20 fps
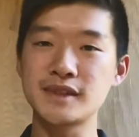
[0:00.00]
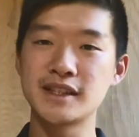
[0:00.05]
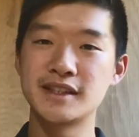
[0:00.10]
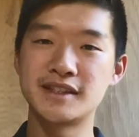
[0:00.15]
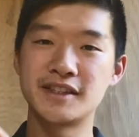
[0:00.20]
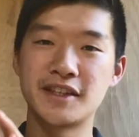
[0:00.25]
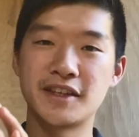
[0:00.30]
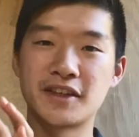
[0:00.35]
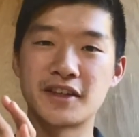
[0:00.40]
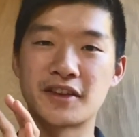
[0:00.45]

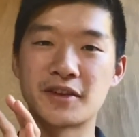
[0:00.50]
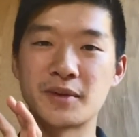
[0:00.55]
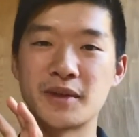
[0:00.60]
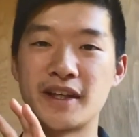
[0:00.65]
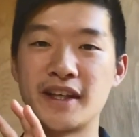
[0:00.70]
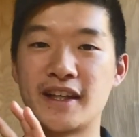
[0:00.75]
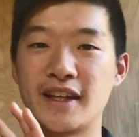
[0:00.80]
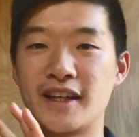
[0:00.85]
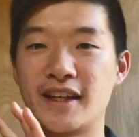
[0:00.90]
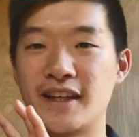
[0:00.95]
Tier
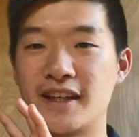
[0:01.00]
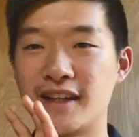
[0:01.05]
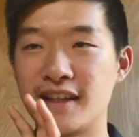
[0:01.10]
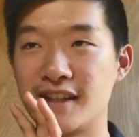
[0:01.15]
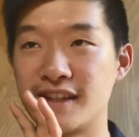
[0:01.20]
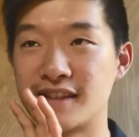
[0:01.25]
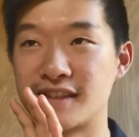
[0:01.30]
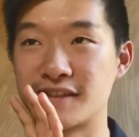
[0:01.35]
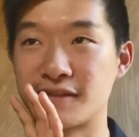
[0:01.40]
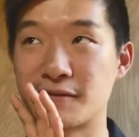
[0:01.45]
3
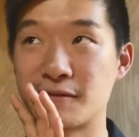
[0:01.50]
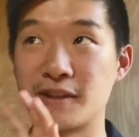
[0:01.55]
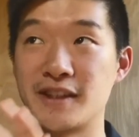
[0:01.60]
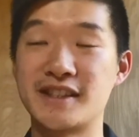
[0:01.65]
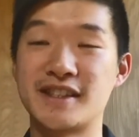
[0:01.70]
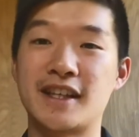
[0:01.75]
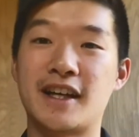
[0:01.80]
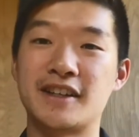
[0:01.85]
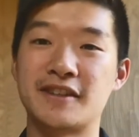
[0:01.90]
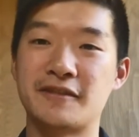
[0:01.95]
is
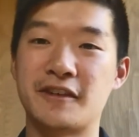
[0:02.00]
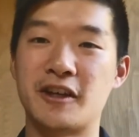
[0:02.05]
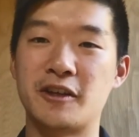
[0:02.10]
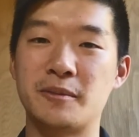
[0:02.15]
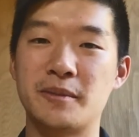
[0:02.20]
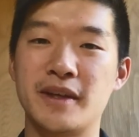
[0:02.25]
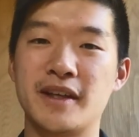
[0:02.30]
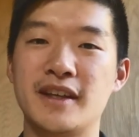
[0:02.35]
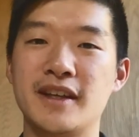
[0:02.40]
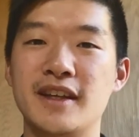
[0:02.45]
freestyle
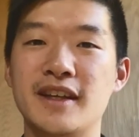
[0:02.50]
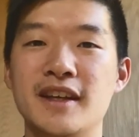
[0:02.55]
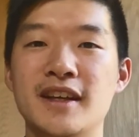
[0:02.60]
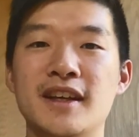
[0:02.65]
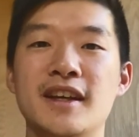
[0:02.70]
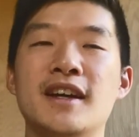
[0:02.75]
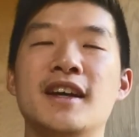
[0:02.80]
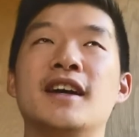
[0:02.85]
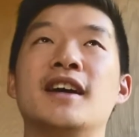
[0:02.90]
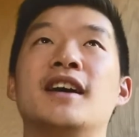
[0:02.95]
development.
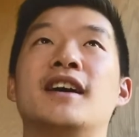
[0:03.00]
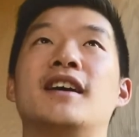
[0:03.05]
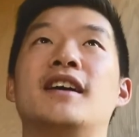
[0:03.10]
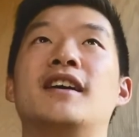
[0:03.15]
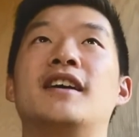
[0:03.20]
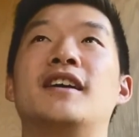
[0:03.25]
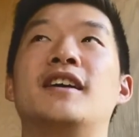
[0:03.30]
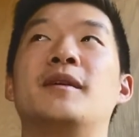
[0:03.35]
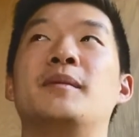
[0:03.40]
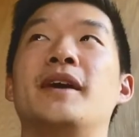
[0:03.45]

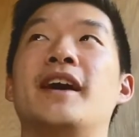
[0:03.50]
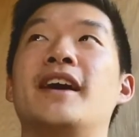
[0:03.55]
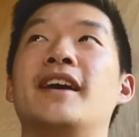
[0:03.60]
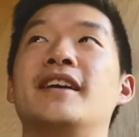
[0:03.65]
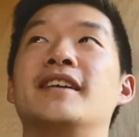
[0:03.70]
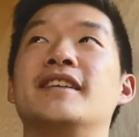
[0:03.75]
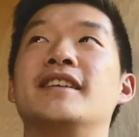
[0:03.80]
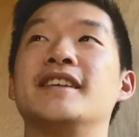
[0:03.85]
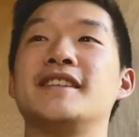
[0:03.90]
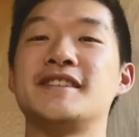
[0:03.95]

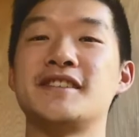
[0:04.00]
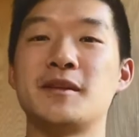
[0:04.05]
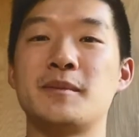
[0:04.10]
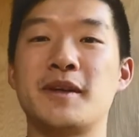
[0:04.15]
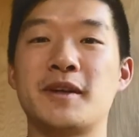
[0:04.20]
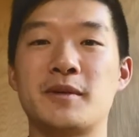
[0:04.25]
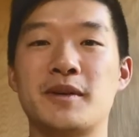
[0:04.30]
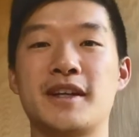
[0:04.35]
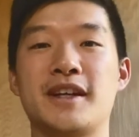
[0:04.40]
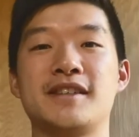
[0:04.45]
And this is a
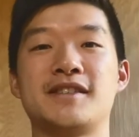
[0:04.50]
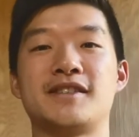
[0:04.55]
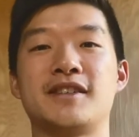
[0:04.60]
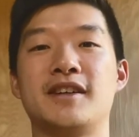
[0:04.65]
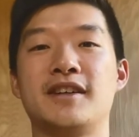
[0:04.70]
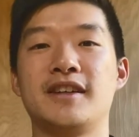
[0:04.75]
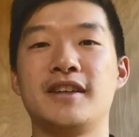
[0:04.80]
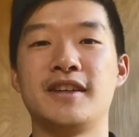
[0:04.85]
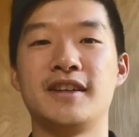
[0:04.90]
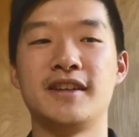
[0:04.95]
big one I
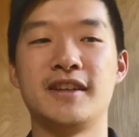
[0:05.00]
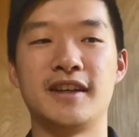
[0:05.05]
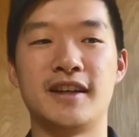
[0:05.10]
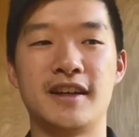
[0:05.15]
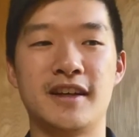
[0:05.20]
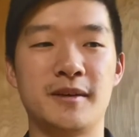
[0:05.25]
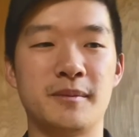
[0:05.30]
started.